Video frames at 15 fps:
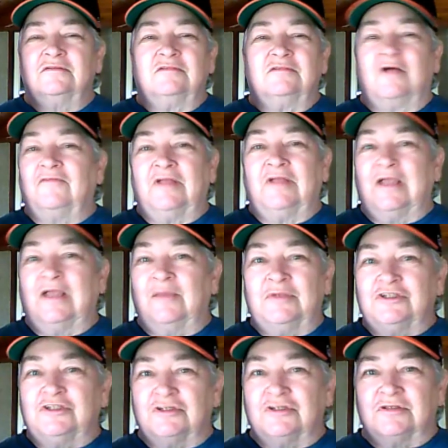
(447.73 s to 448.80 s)
lovely
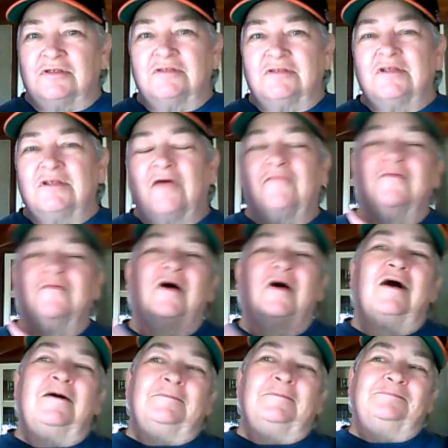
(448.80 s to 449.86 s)
images and stuff,
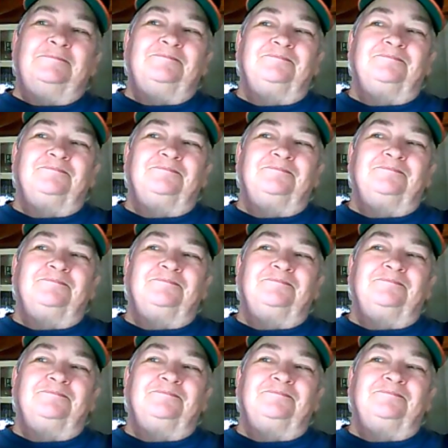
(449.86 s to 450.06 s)
and